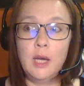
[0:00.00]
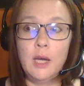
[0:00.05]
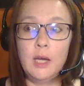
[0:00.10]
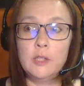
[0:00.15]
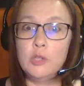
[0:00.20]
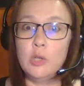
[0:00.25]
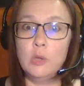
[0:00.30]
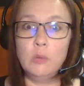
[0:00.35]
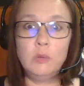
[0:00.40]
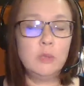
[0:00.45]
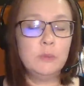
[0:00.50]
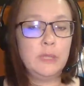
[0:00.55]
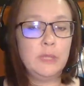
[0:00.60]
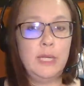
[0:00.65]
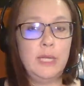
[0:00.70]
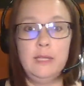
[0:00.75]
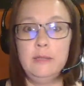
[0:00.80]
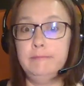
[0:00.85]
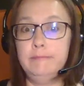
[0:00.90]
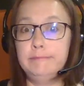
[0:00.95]
don't
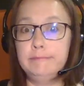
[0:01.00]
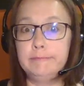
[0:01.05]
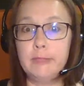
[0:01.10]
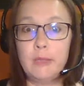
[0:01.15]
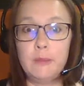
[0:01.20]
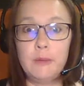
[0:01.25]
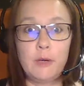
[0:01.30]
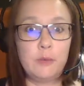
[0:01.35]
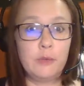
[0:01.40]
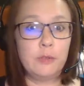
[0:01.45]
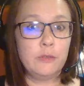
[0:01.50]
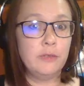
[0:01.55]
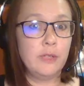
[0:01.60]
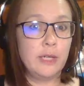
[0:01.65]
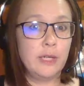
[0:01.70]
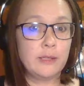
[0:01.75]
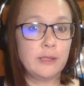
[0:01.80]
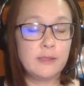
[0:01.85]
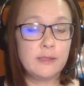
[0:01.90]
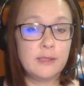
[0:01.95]
complain about
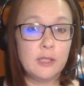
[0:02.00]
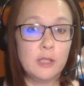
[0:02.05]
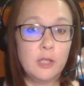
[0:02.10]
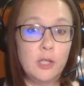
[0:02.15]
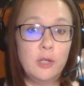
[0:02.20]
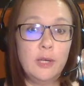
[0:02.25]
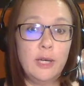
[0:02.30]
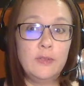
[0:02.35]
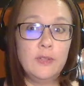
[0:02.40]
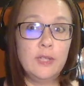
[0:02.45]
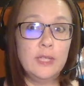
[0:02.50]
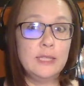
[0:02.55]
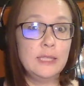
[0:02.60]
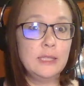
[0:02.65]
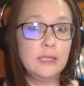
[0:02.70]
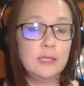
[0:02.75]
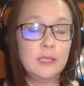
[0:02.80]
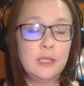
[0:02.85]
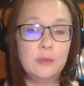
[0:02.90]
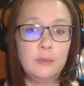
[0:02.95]
Reflex still, and they
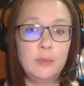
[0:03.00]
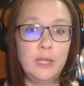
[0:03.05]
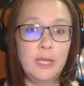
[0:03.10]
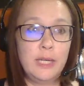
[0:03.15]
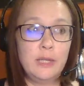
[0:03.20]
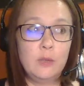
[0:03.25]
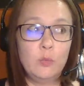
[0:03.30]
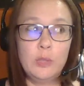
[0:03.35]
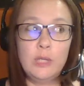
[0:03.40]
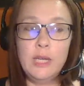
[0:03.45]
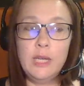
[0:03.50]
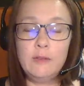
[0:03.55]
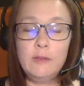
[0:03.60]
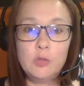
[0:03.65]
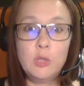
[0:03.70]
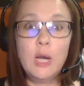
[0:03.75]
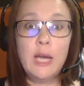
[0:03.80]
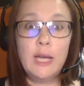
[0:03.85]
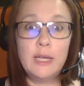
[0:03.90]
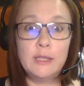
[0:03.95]
didn't complain. We have
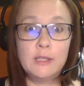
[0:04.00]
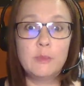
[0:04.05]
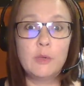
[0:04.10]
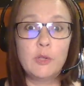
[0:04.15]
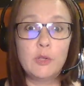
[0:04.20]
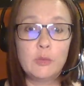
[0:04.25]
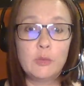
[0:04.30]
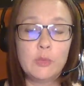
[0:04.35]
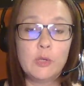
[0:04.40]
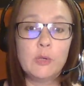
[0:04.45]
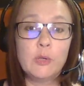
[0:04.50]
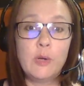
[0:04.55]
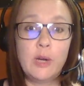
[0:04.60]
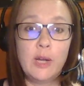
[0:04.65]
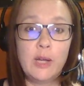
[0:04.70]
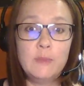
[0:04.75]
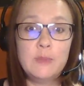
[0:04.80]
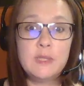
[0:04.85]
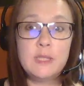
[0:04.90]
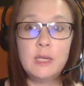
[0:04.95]
tried some other
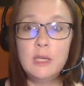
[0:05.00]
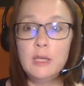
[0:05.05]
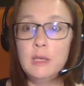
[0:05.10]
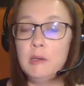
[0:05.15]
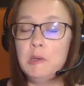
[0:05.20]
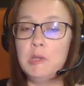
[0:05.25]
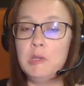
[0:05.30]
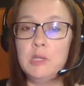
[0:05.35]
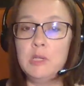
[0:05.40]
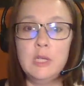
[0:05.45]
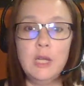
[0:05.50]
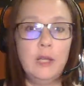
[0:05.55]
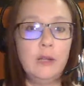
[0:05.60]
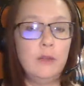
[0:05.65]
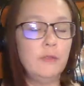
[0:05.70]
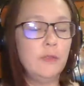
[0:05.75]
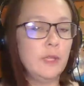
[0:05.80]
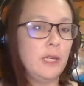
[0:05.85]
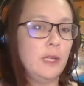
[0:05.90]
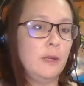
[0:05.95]
programs. None
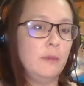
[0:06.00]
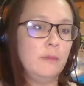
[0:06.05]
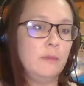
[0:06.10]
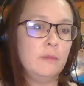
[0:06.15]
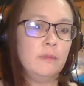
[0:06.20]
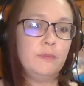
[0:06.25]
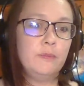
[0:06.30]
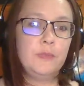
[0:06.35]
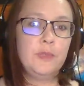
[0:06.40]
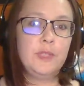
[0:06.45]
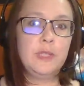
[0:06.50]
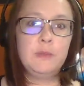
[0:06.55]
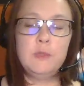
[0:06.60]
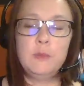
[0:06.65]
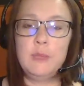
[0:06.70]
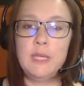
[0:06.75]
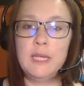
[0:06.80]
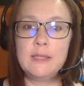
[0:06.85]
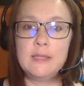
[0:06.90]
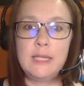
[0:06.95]
of them seem to
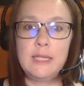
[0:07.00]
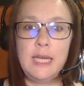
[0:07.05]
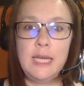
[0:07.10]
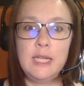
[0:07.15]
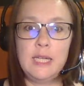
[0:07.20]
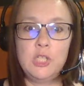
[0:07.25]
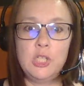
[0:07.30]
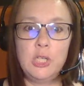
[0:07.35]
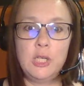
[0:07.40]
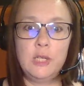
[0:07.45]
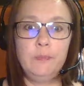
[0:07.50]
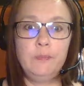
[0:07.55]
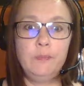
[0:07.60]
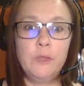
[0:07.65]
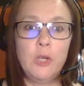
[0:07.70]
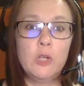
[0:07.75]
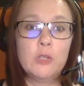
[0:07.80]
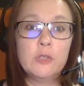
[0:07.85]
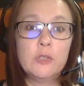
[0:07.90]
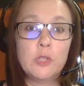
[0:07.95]
be as engaging.
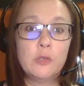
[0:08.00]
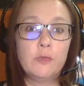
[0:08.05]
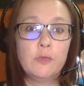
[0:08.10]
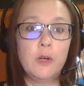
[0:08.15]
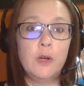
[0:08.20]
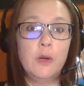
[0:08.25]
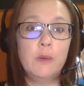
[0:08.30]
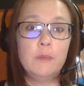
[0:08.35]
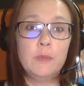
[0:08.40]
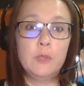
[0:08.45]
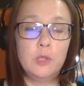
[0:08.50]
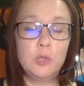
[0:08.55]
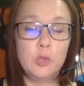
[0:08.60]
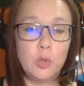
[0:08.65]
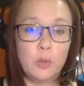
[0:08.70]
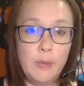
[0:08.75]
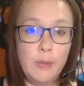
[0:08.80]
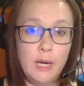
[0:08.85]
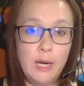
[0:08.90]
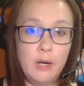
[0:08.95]
Also, from
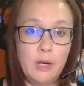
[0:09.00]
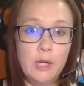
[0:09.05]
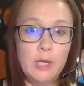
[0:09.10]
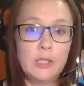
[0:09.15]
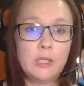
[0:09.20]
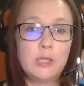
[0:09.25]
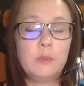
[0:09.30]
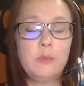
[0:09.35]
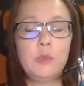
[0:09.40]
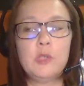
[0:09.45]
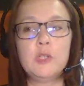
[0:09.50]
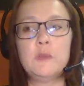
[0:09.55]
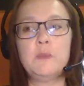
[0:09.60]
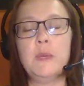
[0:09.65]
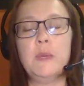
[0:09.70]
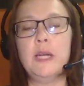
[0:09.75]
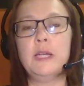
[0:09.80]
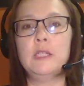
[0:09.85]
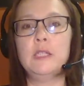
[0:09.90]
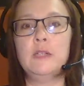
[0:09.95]
your parent
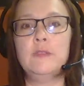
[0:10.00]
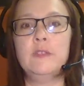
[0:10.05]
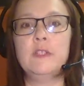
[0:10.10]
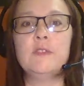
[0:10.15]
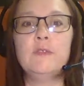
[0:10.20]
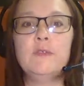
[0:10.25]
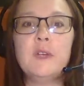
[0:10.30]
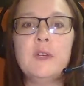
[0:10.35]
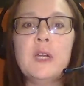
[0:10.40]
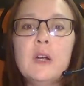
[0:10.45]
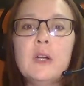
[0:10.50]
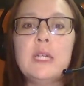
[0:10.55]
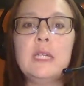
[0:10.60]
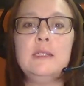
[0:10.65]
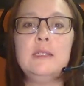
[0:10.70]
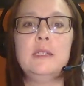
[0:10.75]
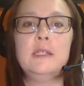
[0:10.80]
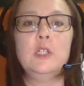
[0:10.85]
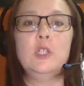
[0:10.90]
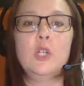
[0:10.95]
perspective, it's very
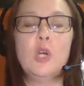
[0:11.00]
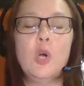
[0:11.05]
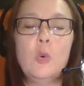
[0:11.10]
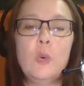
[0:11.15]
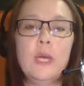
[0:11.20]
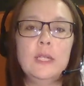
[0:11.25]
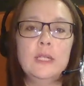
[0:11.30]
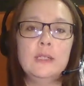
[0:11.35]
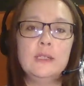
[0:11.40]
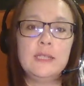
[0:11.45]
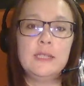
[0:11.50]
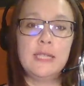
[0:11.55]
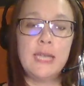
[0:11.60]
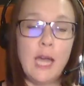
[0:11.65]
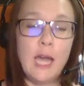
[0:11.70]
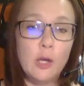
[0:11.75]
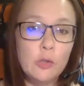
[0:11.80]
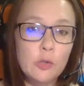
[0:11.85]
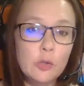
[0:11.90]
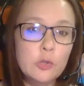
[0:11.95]
easy to go in and see how they're